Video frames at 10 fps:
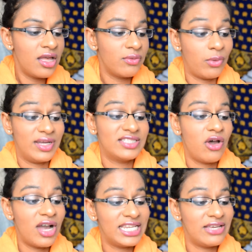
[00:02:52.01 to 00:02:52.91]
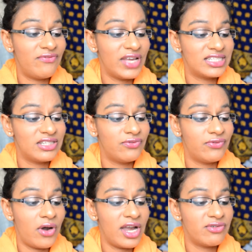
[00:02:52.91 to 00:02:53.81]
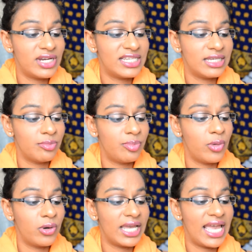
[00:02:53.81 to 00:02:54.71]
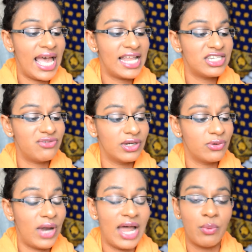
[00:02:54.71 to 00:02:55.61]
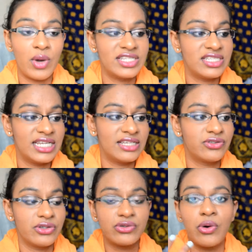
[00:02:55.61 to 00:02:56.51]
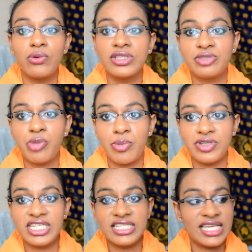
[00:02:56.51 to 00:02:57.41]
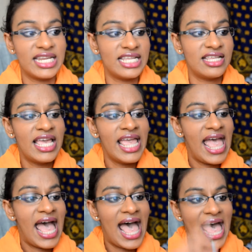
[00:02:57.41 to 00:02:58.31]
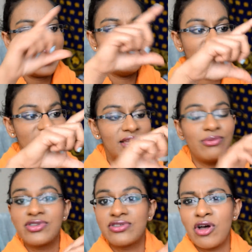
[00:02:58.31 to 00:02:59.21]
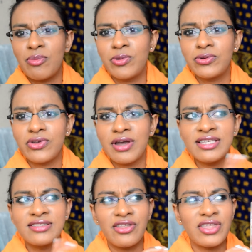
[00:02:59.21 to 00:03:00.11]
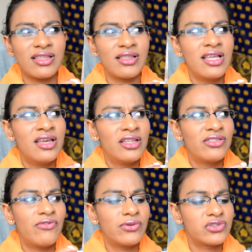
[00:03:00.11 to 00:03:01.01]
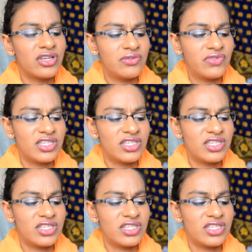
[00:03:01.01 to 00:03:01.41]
well, it's highly effective for hydrating, pore care, anti-wrinkle and whitening. So it's got all these properties in it, and it was a sample size. I think the full size of